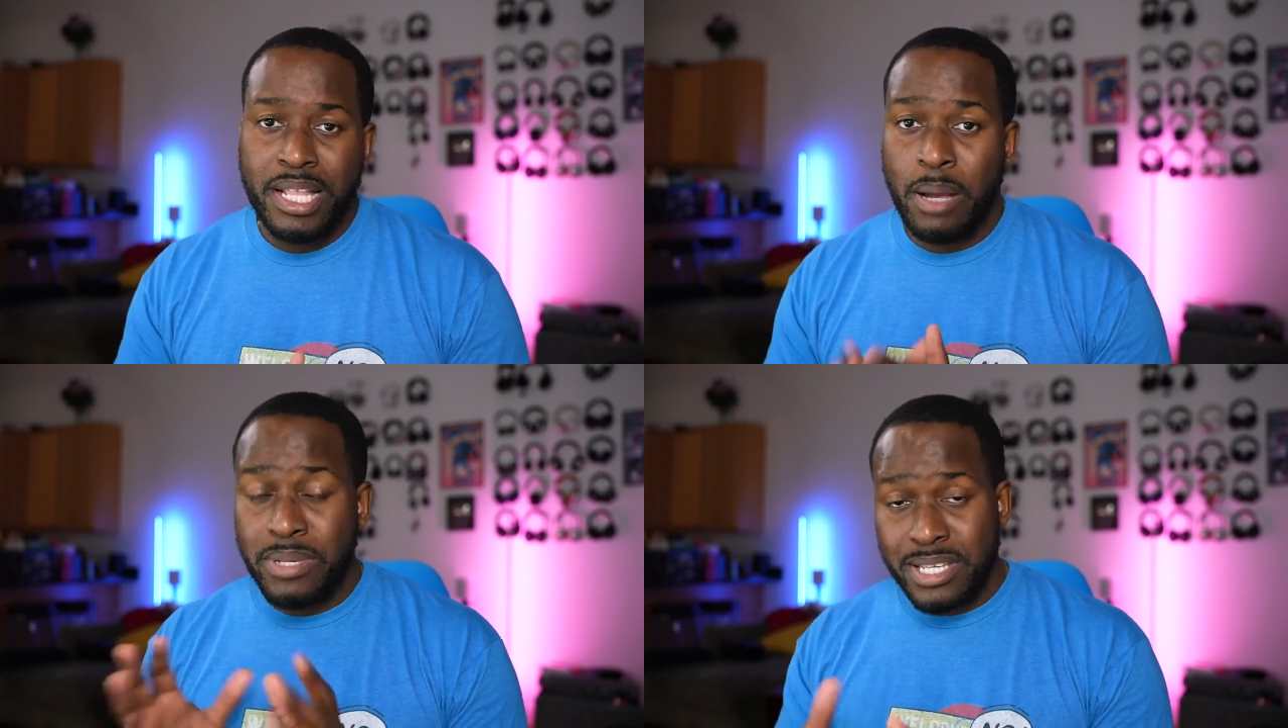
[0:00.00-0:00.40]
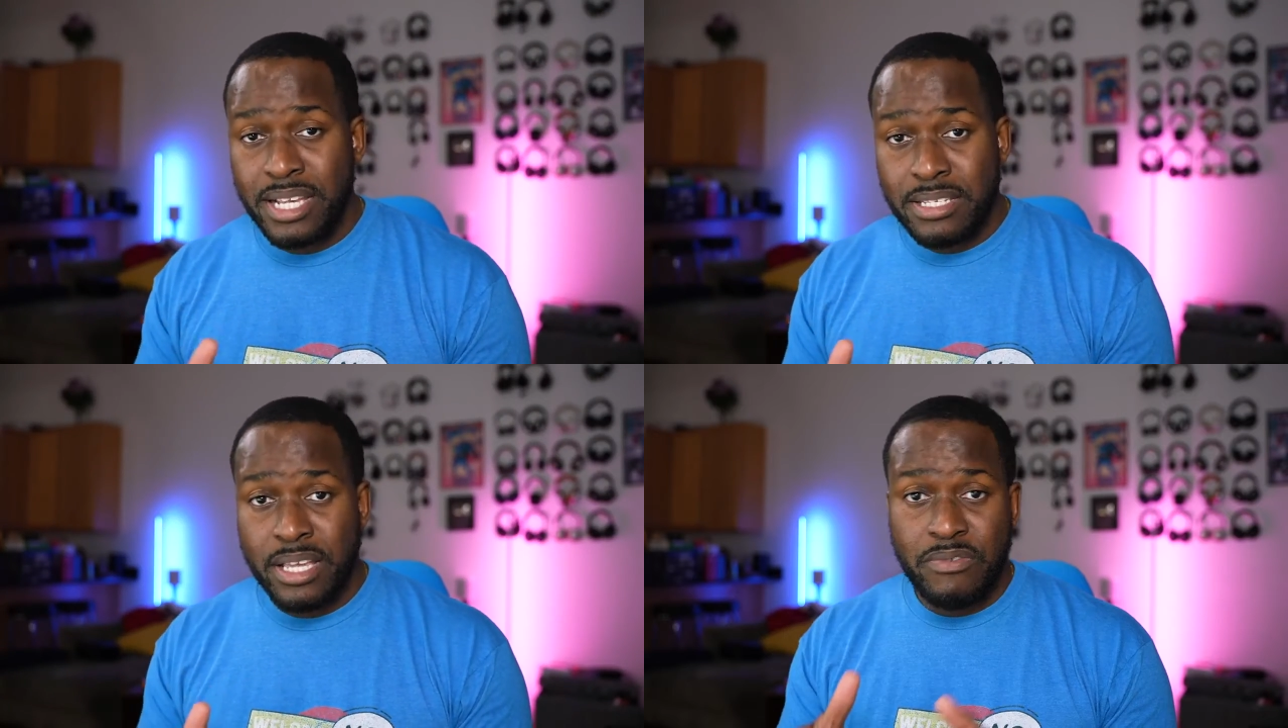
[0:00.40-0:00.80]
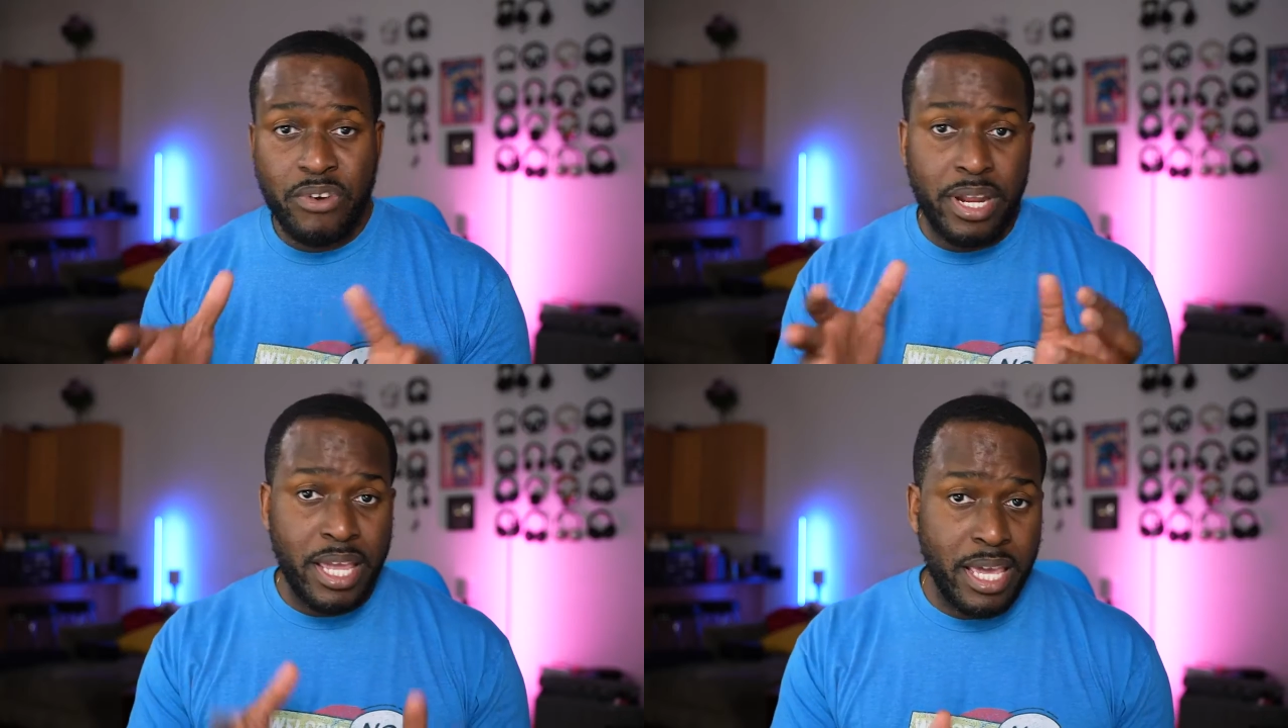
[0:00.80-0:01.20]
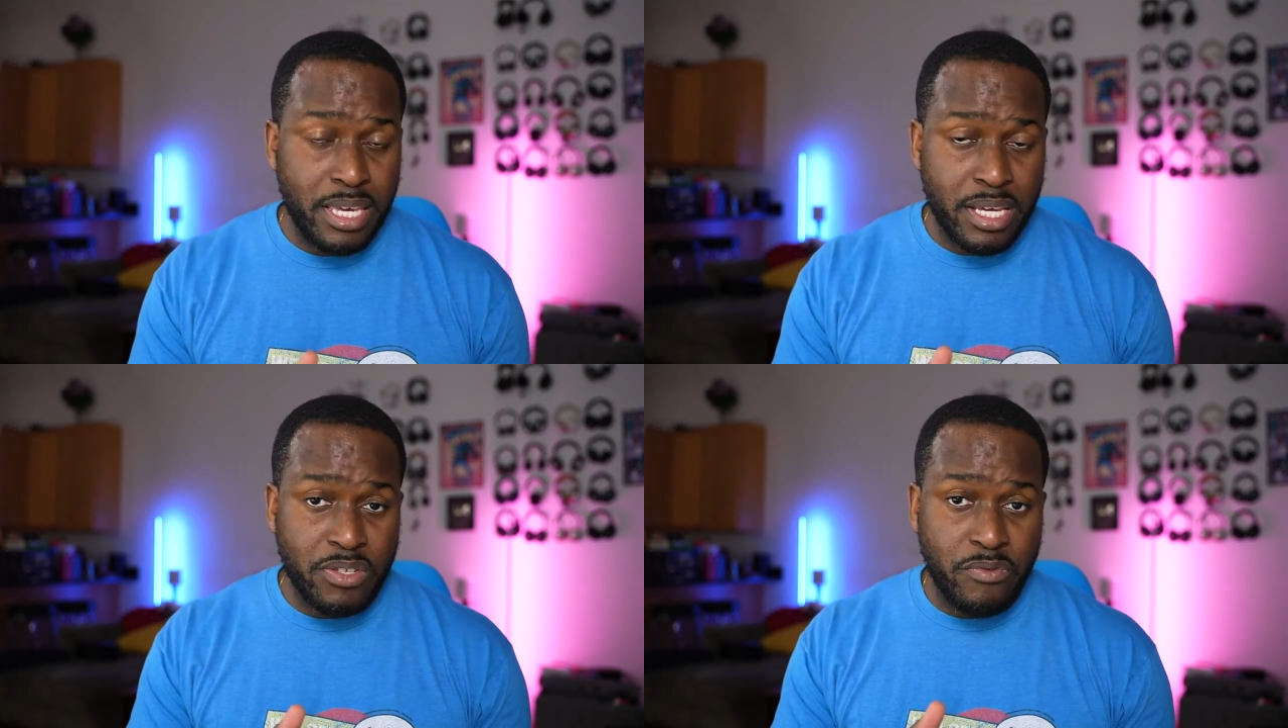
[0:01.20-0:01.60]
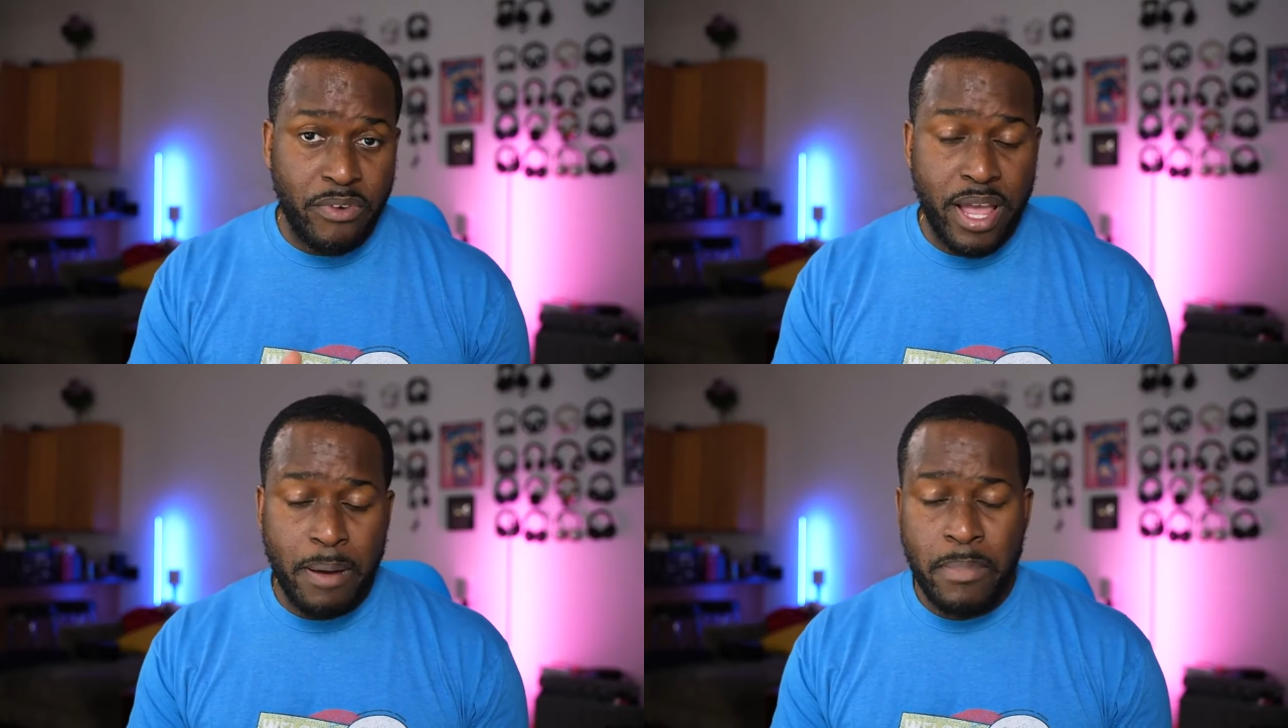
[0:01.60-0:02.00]
Now, besides that, you've got 8 gigs of
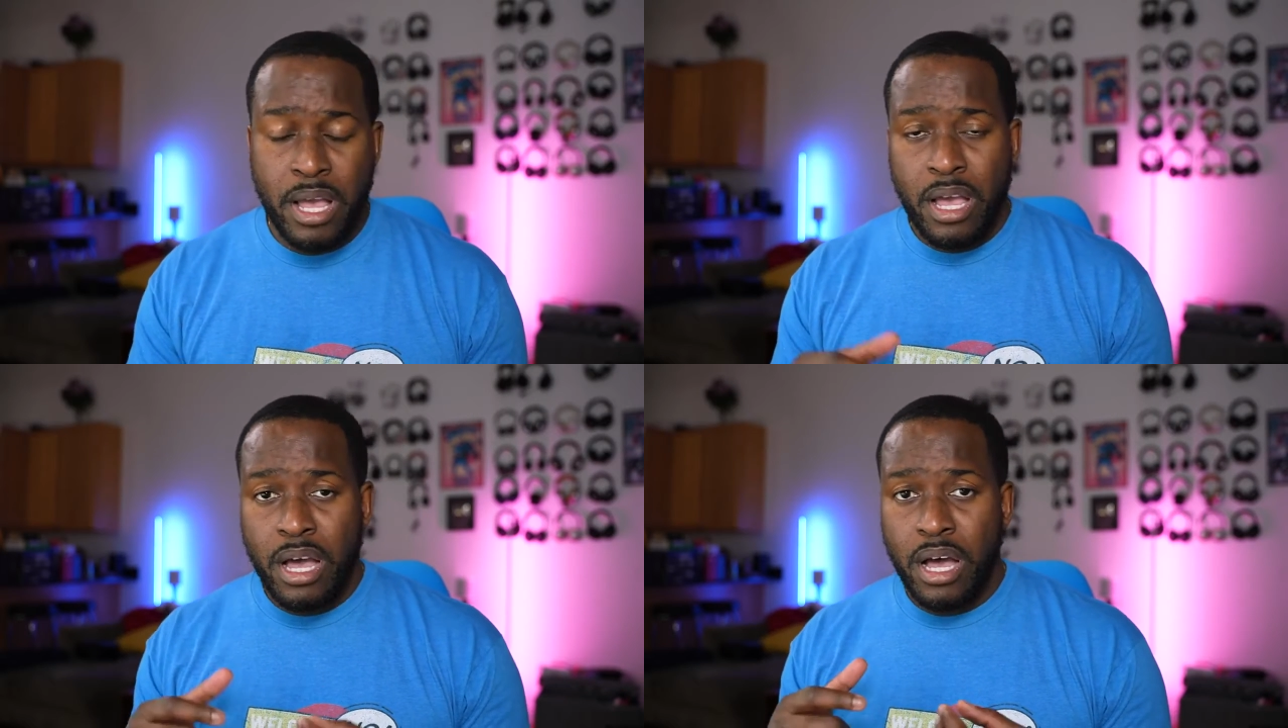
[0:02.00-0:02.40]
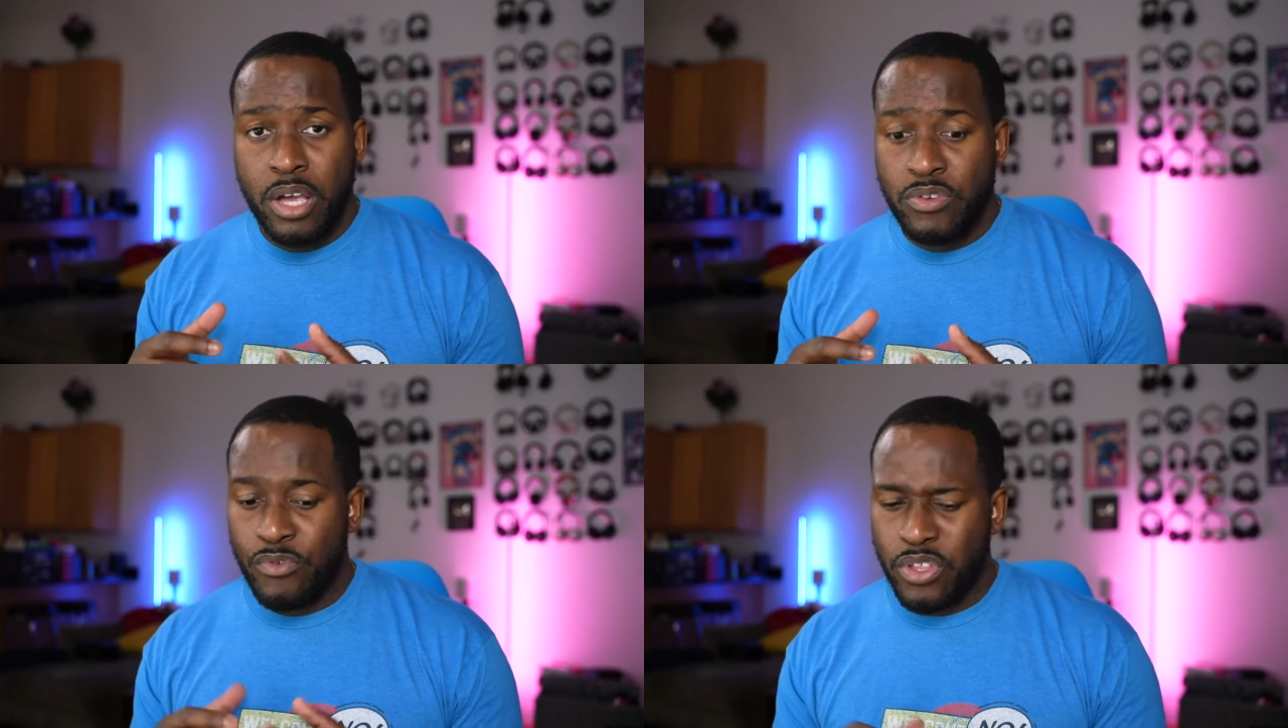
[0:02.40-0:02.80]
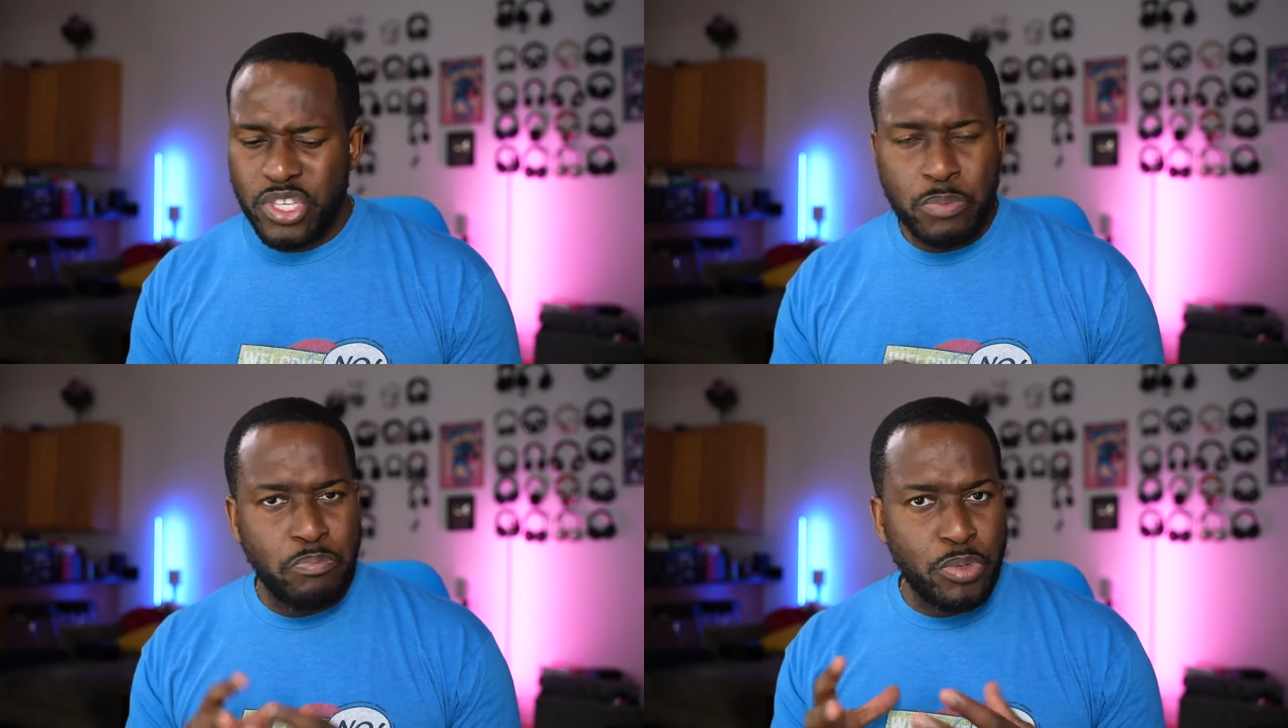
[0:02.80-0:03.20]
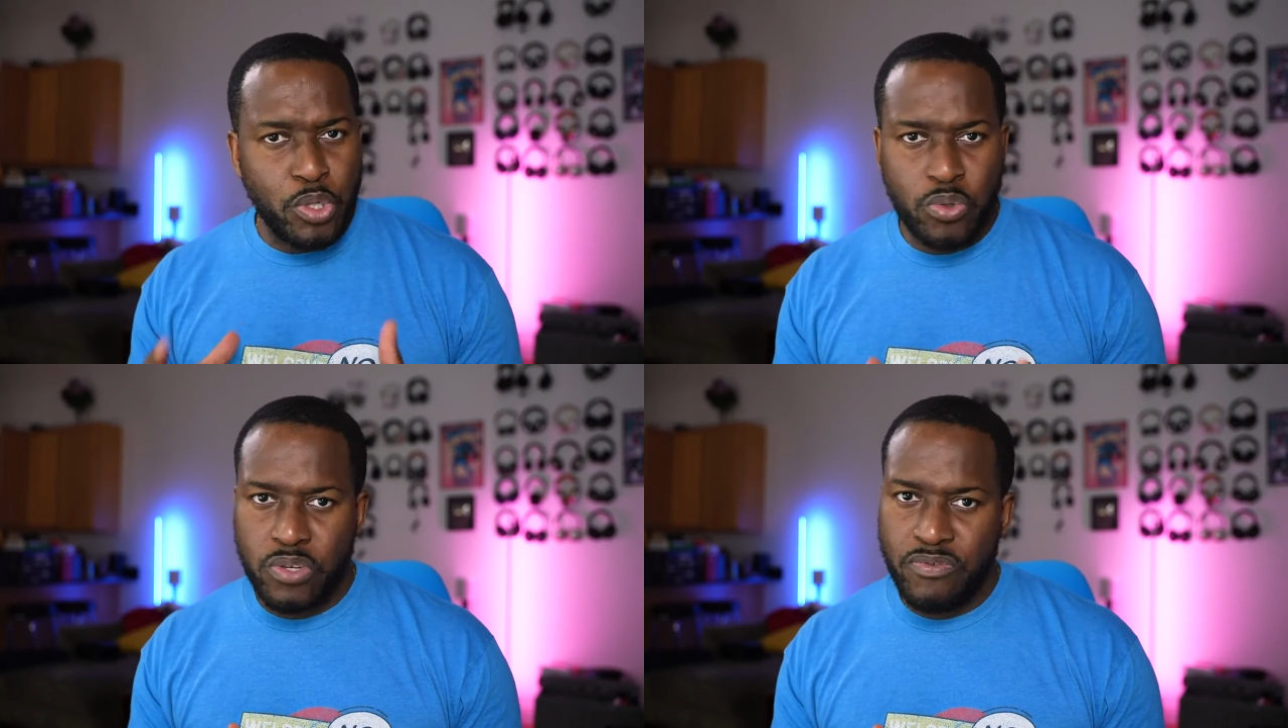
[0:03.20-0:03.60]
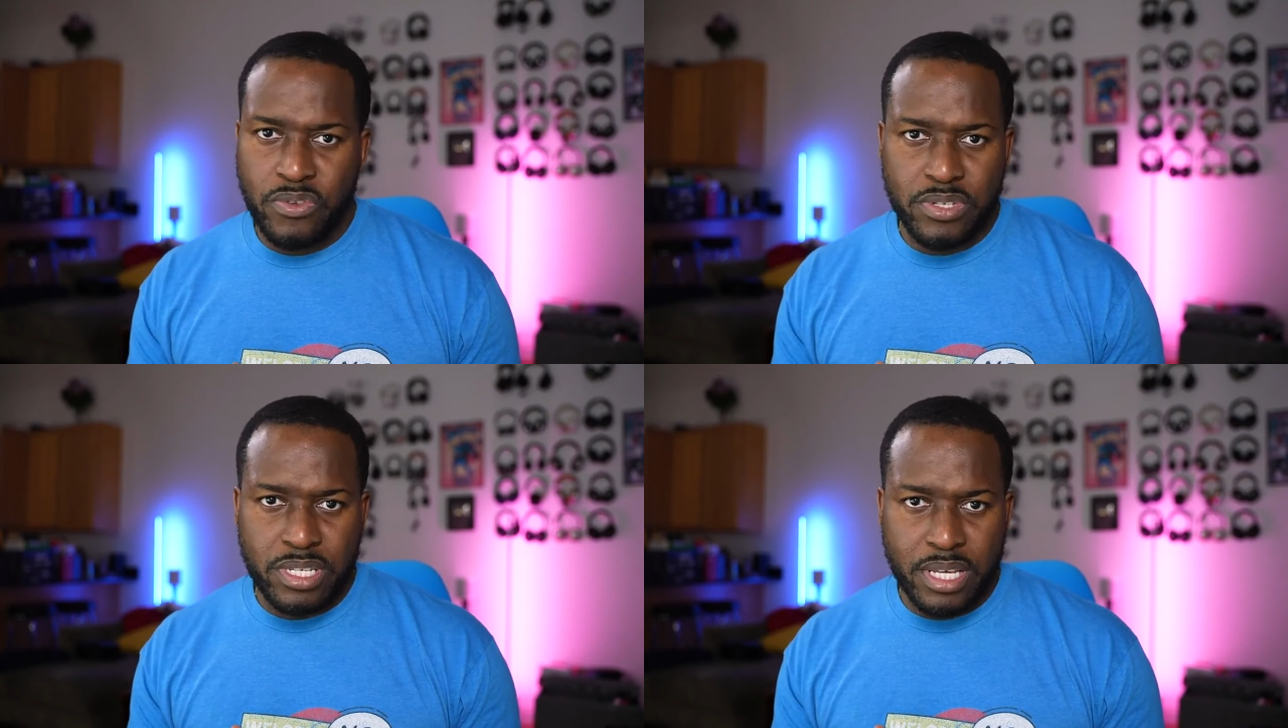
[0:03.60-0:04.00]
RAM, you've got this
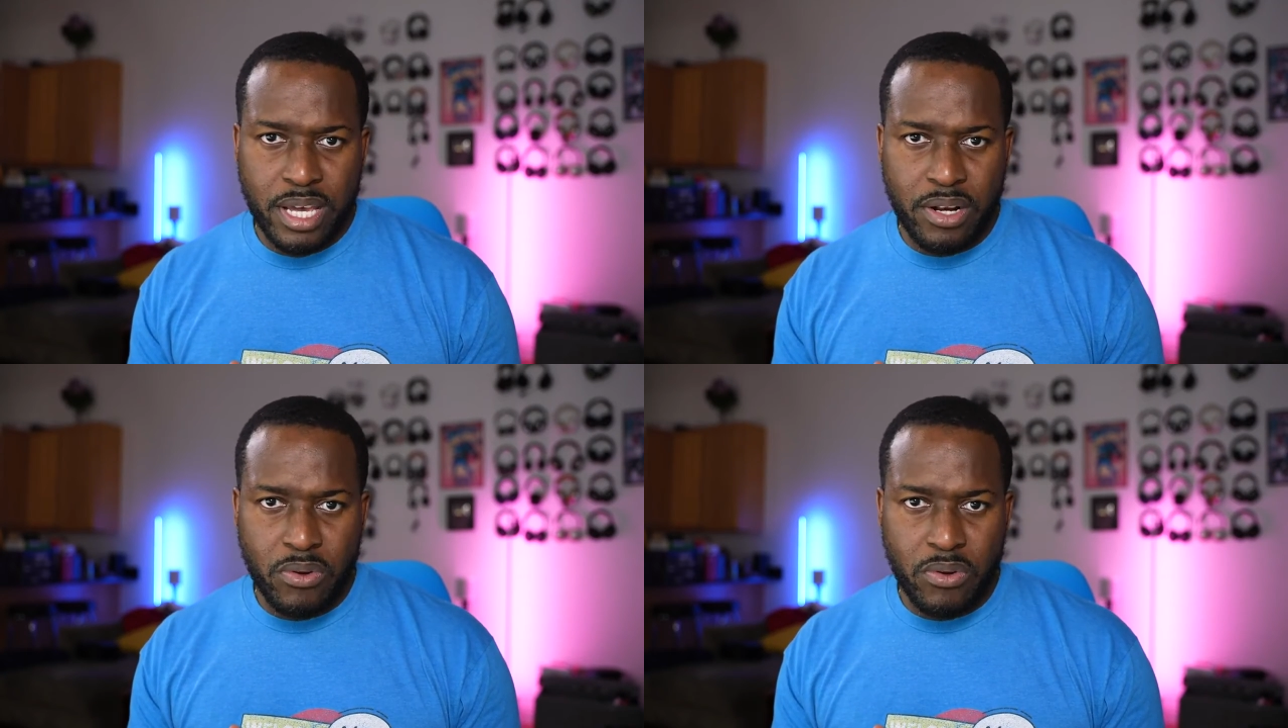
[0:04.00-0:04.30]
beautiful design